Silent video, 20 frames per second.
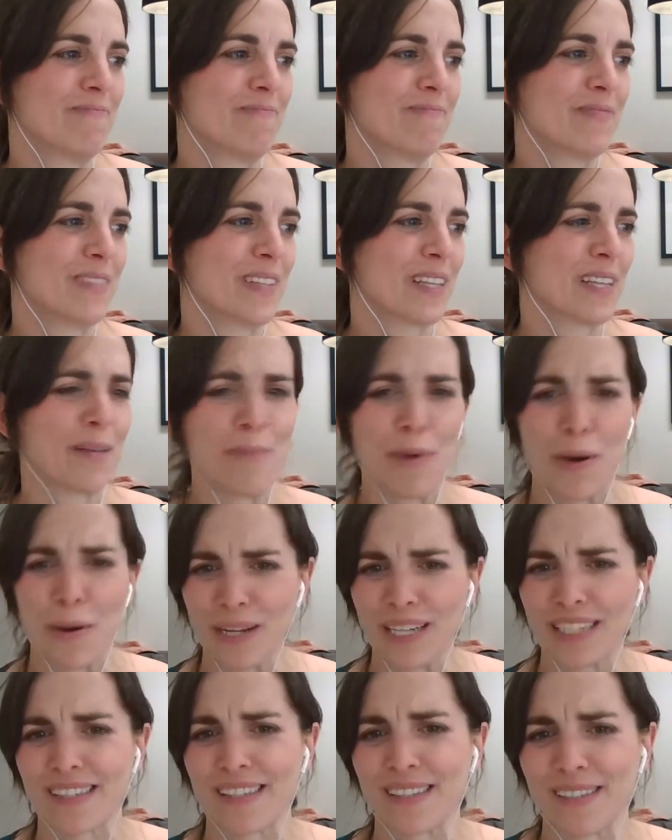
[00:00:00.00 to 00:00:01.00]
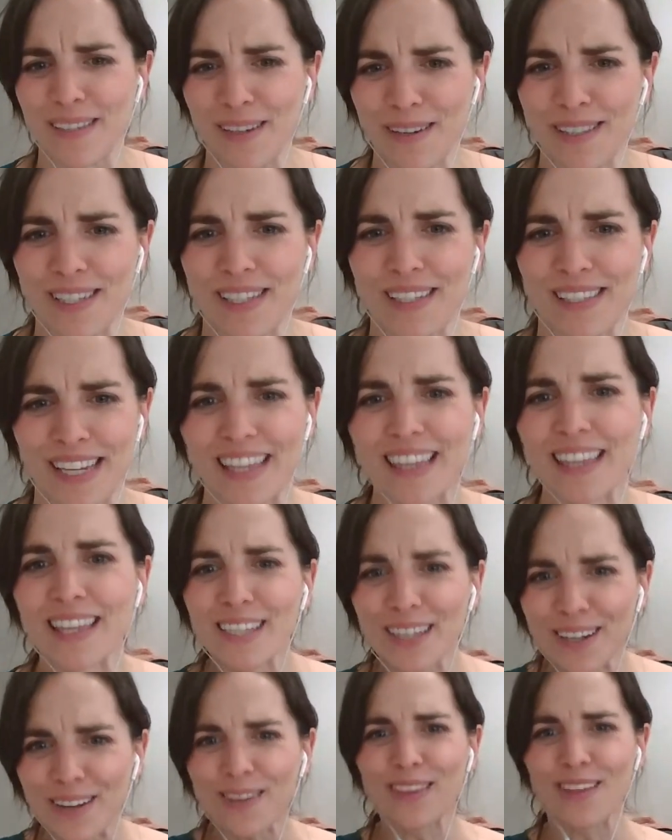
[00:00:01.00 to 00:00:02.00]
limones and salsas, like
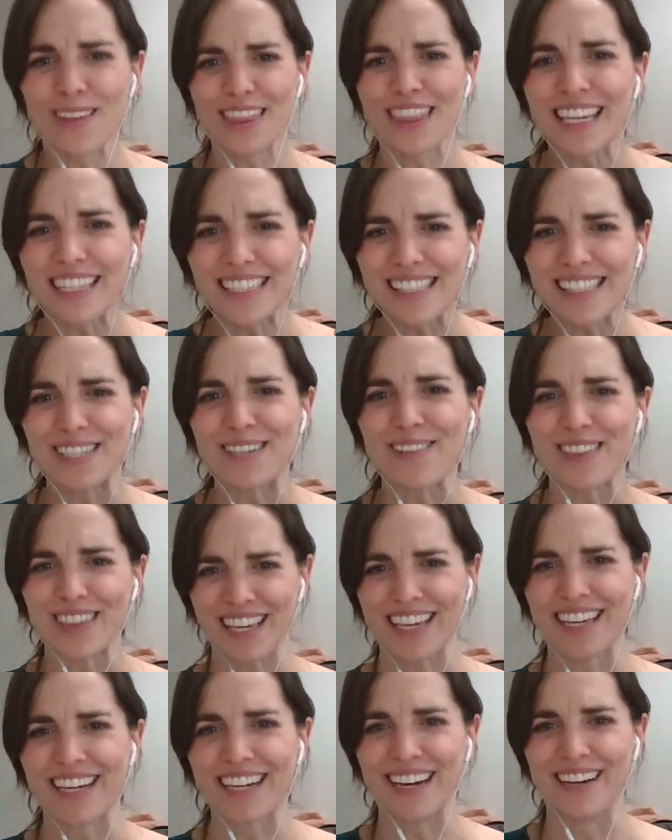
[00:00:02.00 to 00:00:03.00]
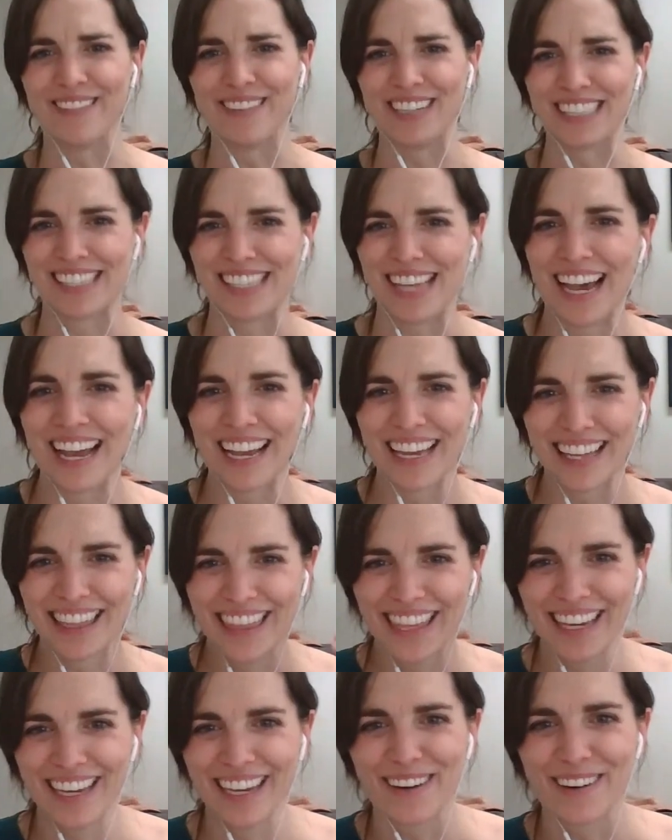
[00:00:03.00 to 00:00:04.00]
you know, the things that you think of as like
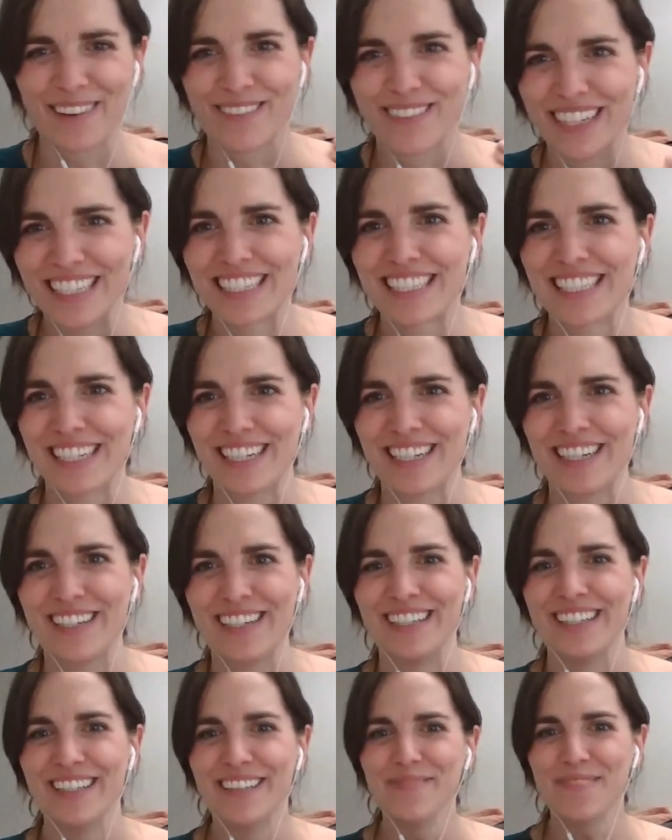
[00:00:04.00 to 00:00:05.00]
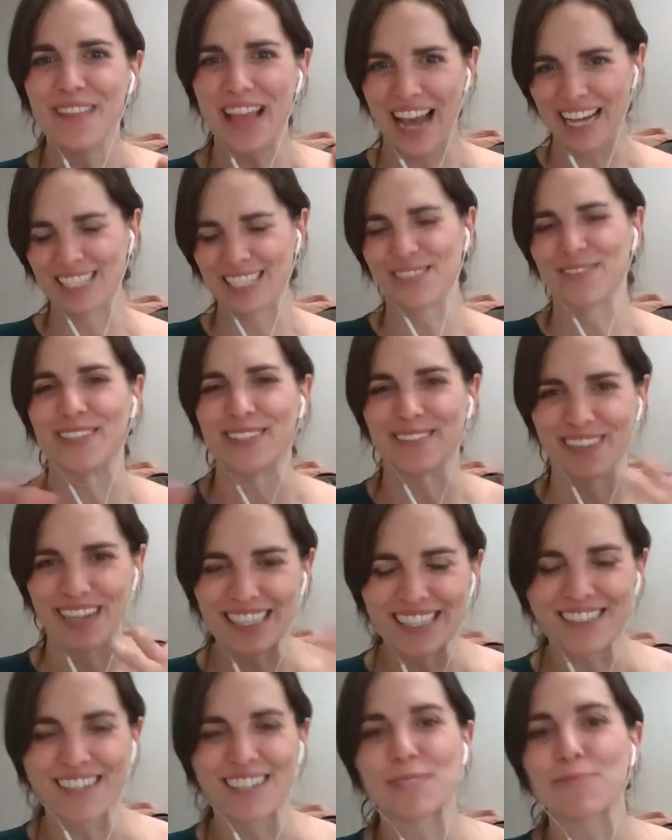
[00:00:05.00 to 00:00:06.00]
the original Asheville
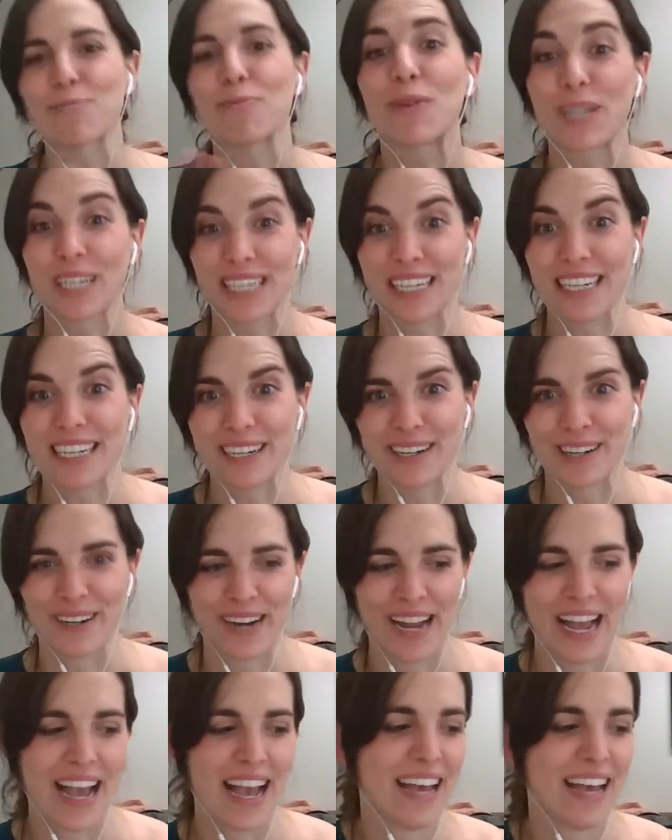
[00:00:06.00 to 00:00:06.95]
restaurants were here.